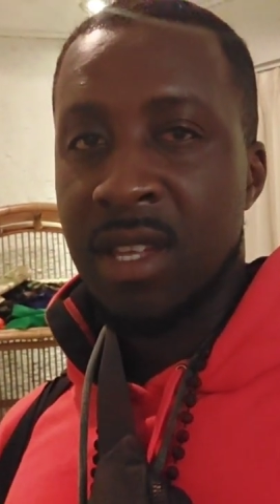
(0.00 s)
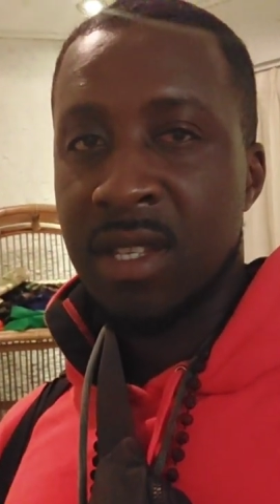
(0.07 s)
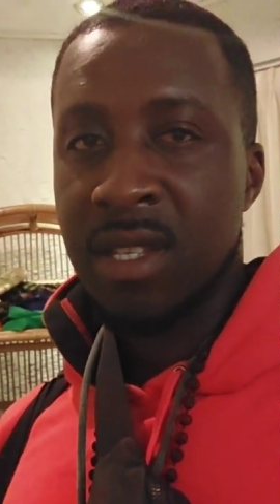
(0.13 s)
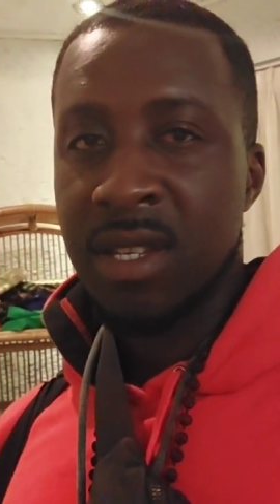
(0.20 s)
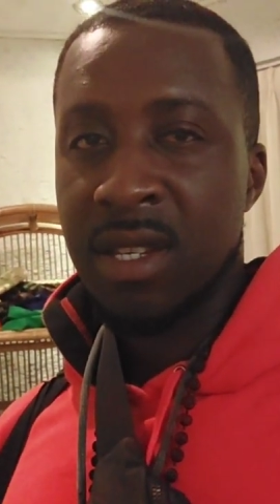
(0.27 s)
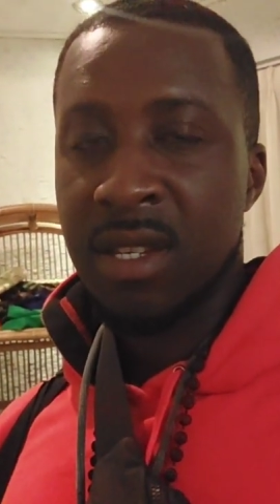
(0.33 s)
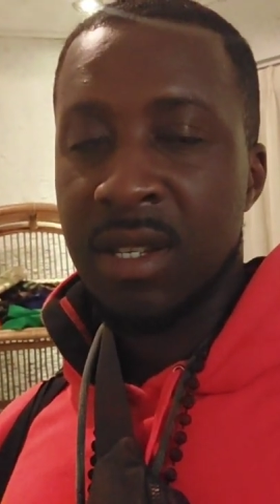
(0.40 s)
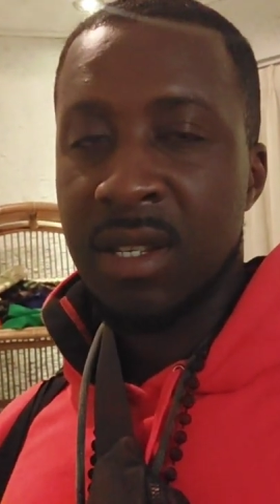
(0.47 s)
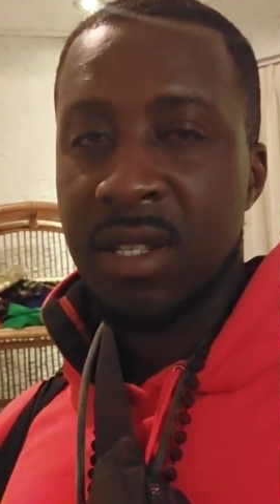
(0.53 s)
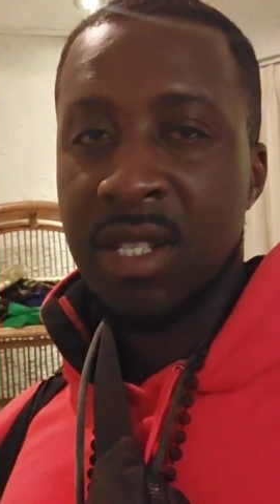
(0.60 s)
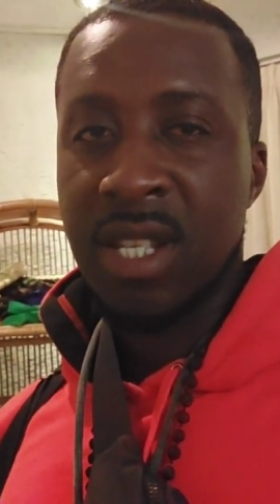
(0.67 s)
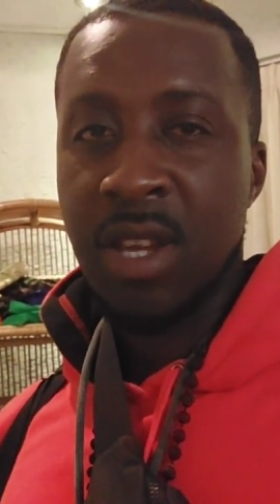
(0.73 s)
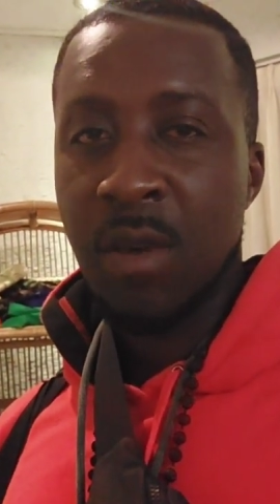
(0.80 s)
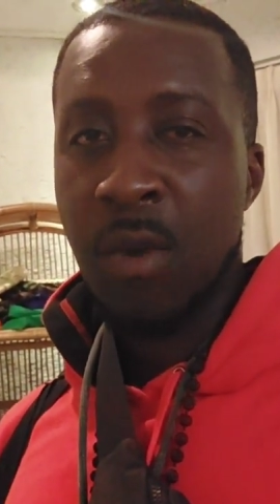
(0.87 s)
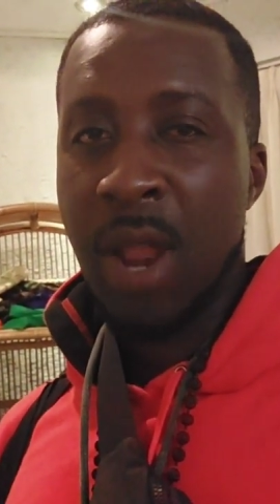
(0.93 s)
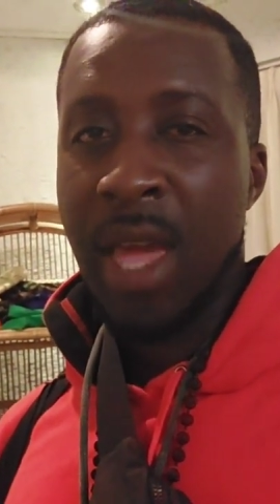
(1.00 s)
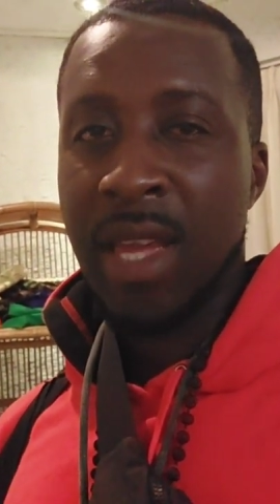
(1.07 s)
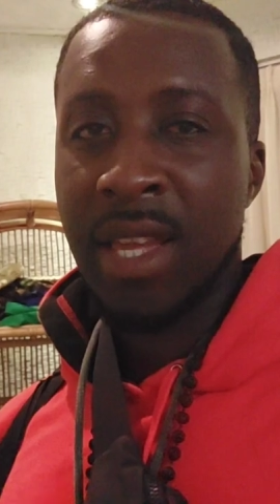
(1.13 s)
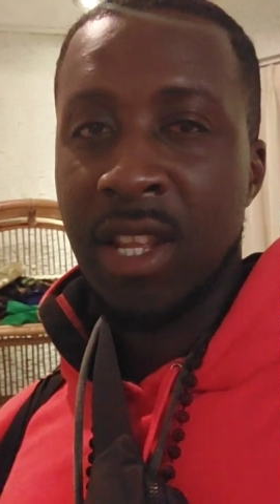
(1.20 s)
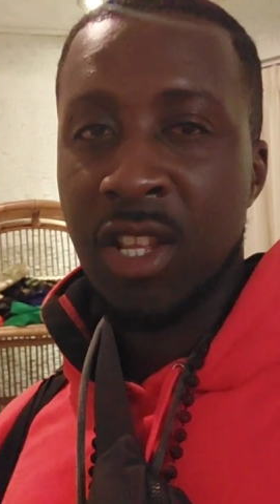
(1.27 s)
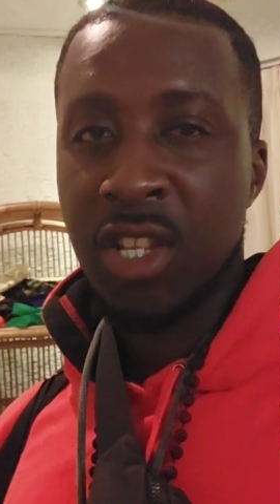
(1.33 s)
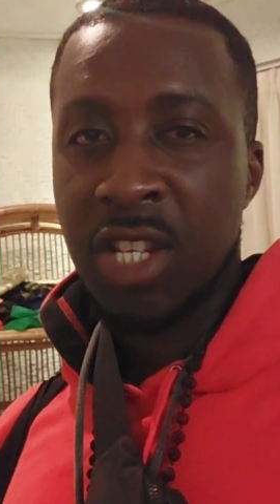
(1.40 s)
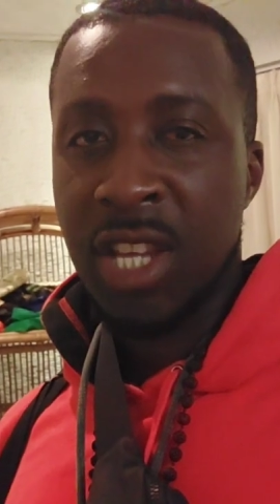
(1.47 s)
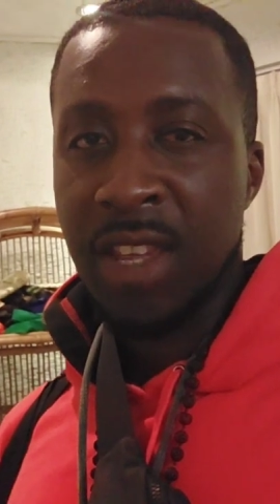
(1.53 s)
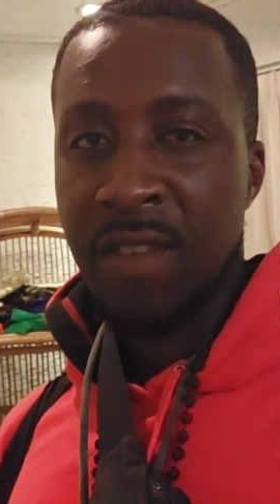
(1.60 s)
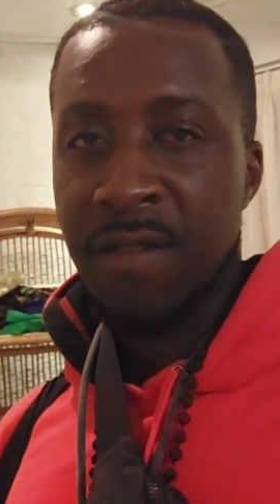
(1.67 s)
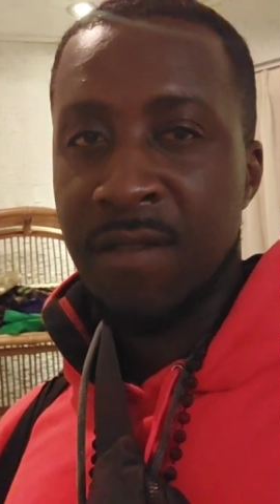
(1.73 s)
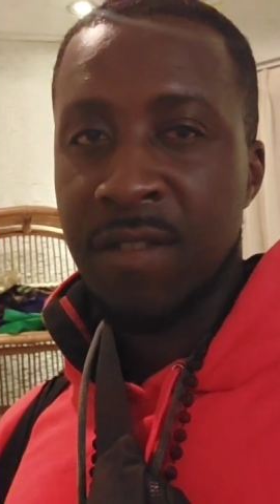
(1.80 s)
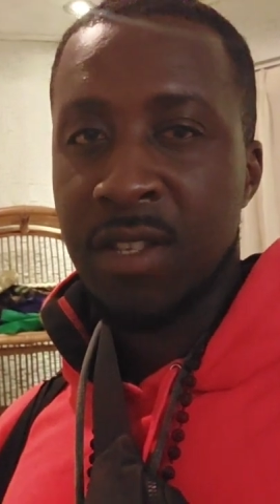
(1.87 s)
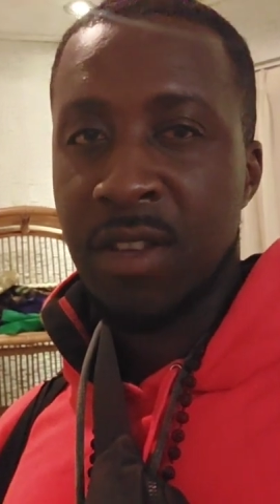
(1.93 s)
to see what I can
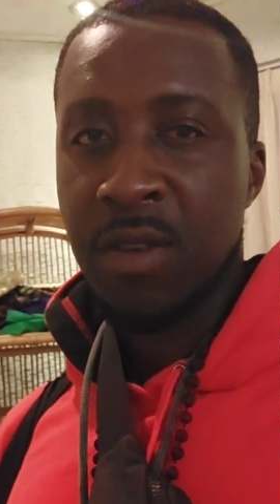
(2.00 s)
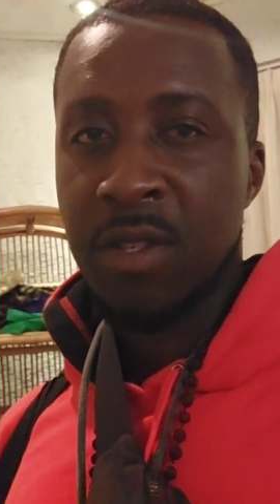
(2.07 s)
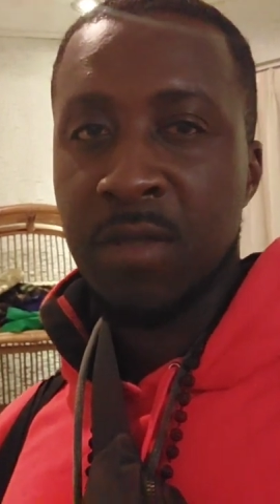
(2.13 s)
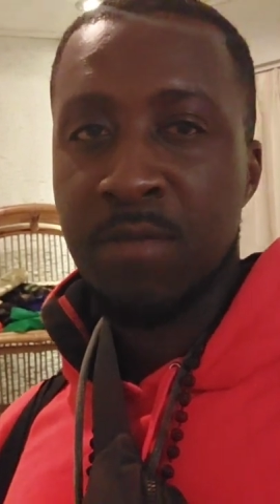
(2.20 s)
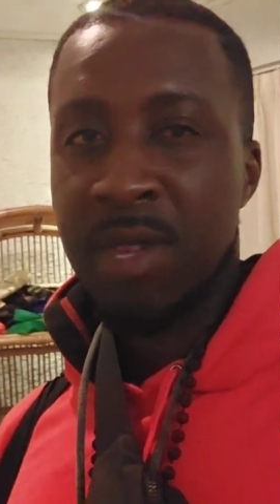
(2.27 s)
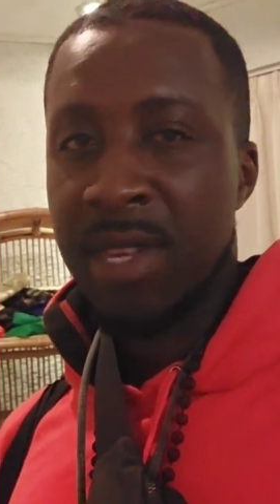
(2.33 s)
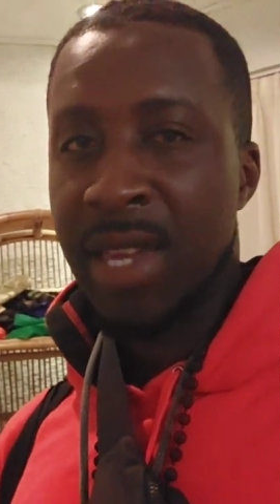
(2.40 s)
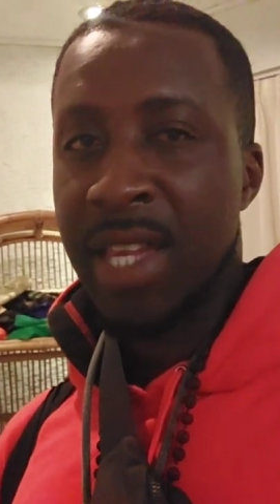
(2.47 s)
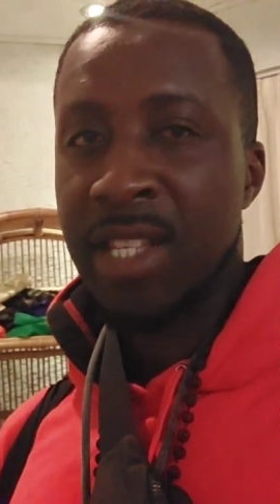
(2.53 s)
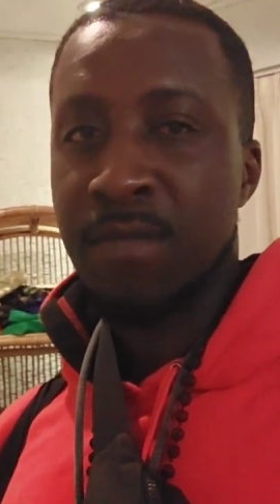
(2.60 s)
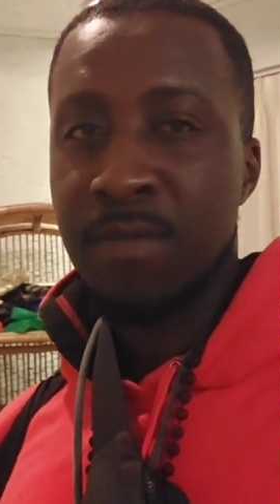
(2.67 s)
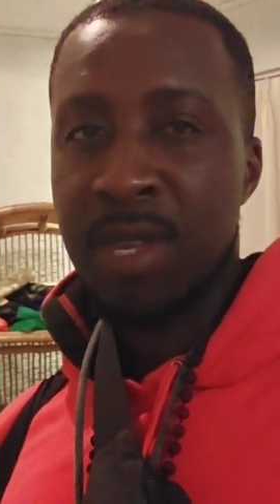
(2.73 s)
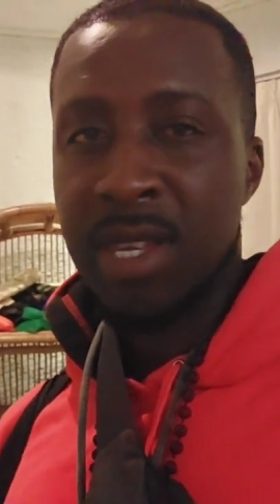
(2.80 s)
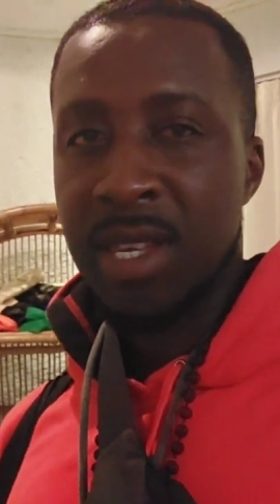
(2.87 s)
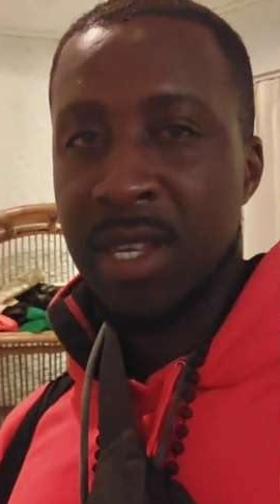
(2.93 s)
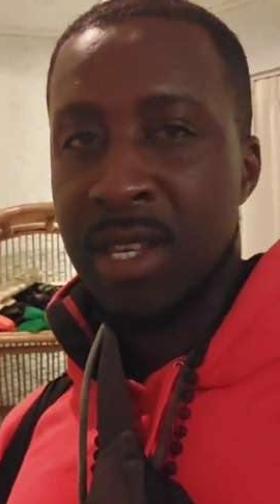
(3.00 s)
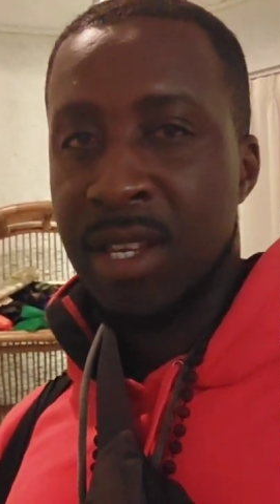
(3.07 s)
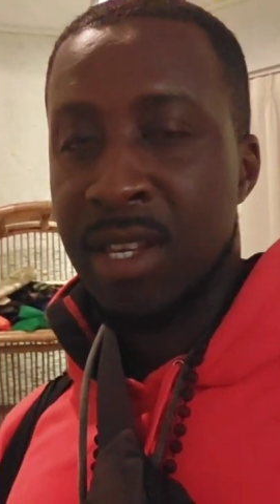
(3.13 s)
achieve. So it's me against me.